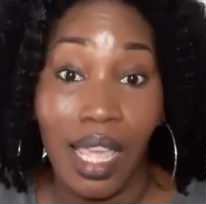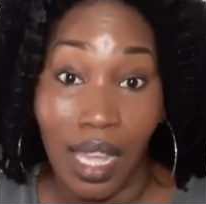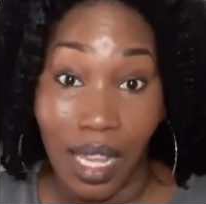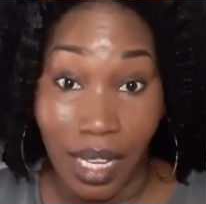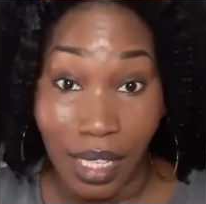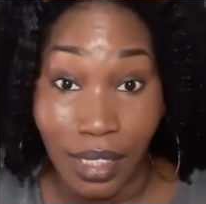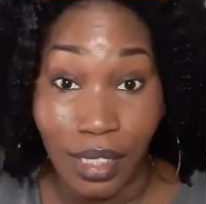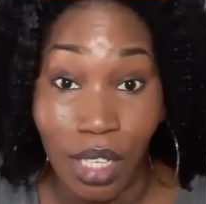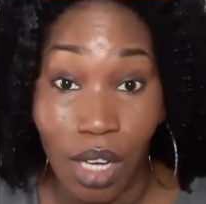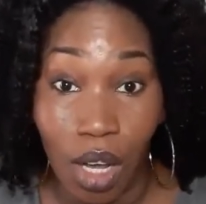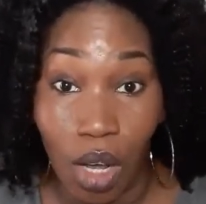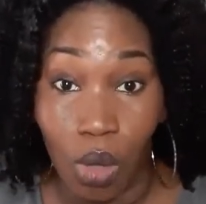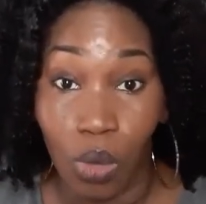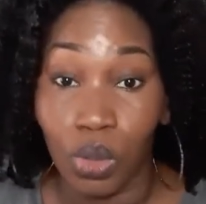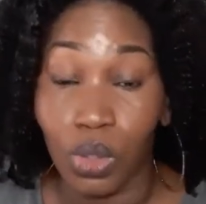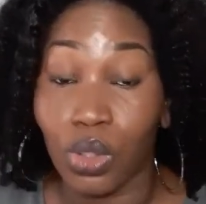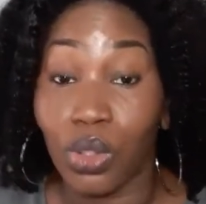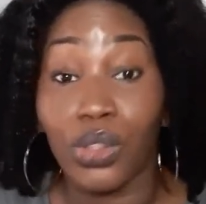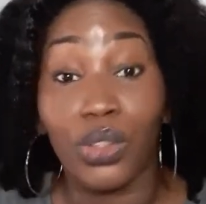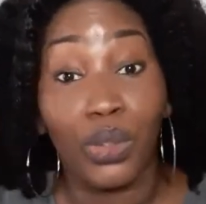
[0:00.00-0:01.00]
in your
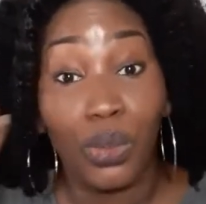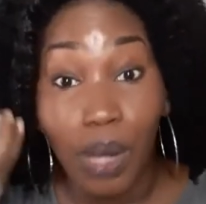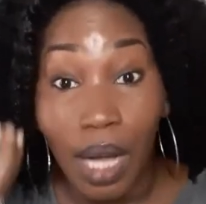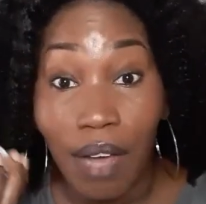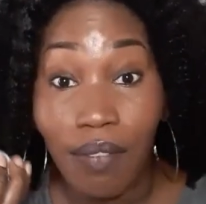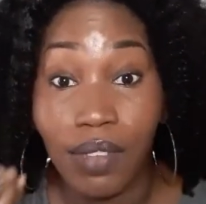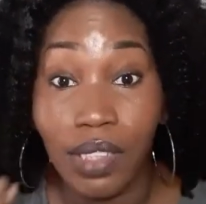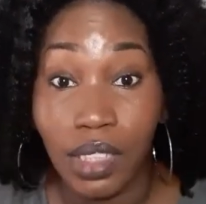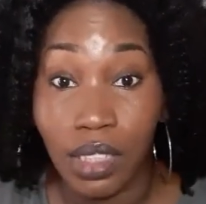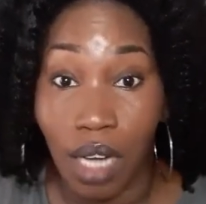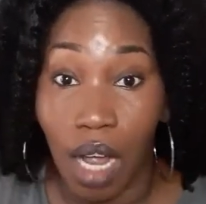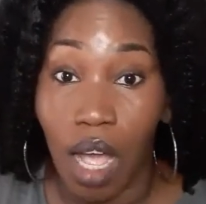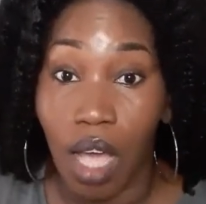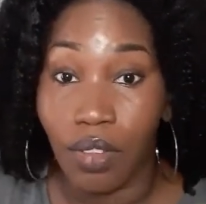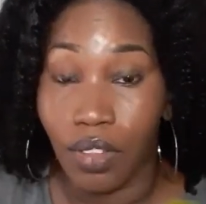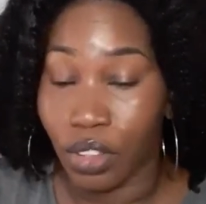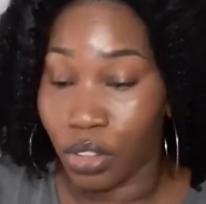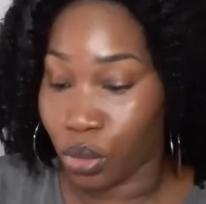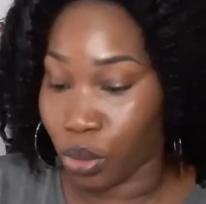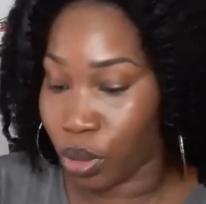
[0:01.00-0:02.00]
house. So you have a jar
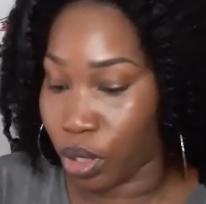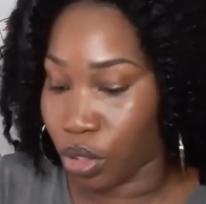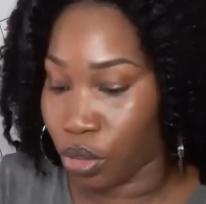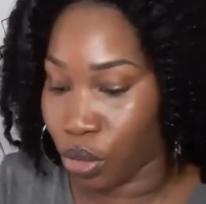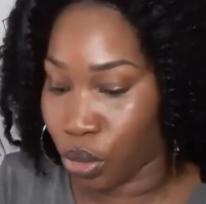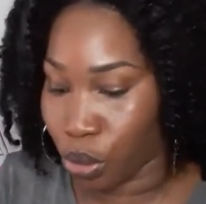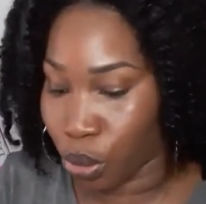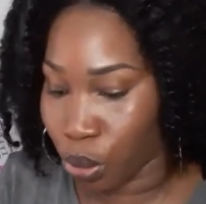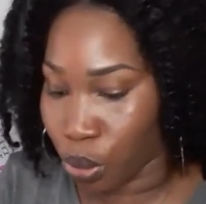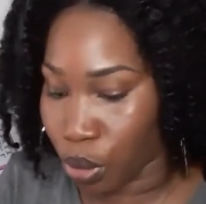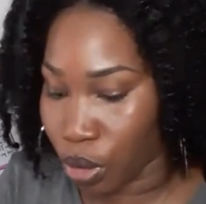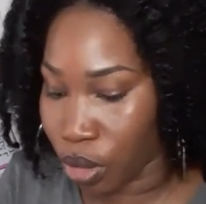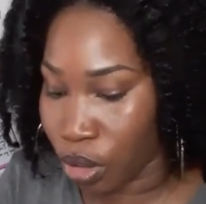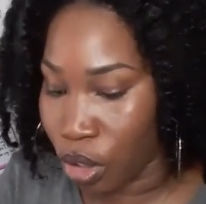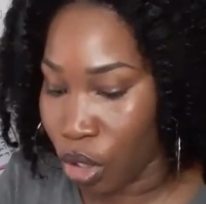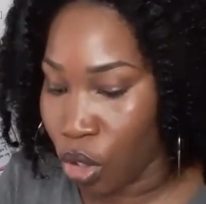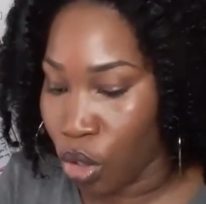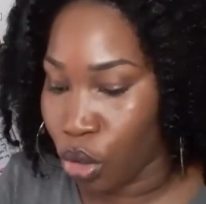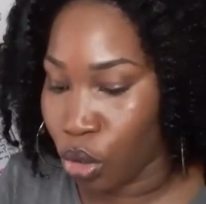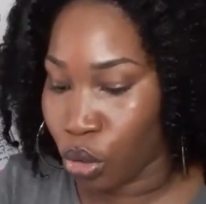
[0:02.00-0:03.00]
that you can
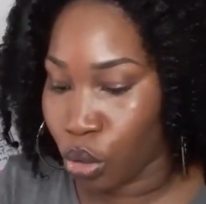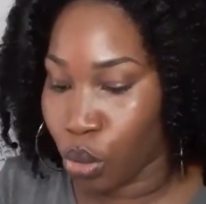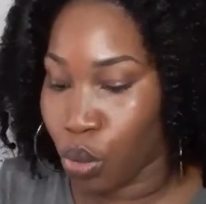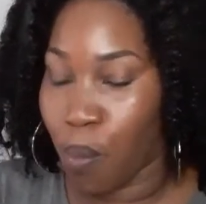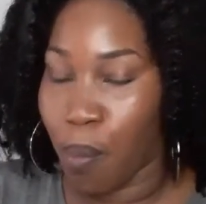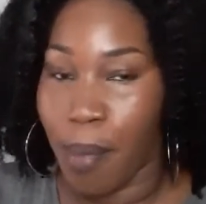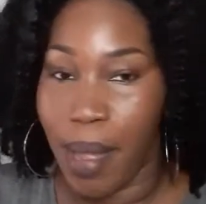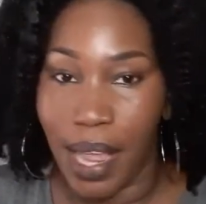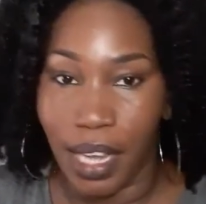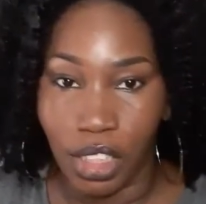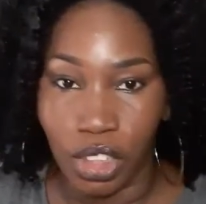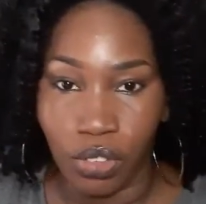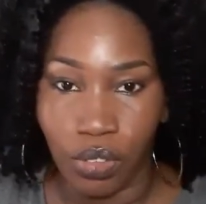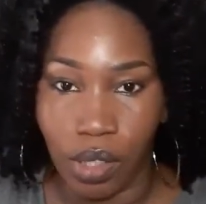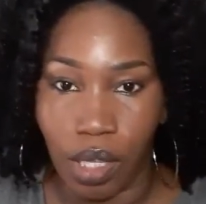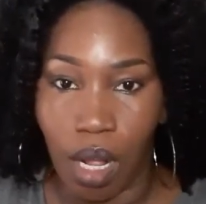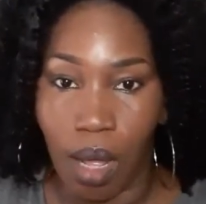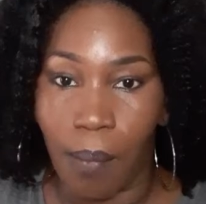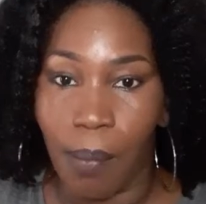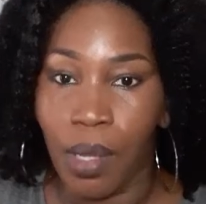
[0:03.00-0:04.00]
use to measure
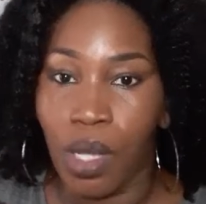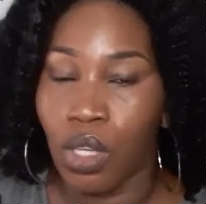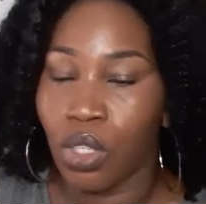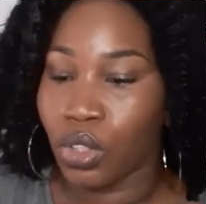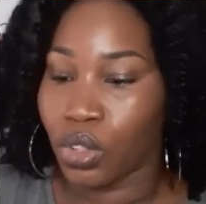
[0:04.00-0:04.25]
it up.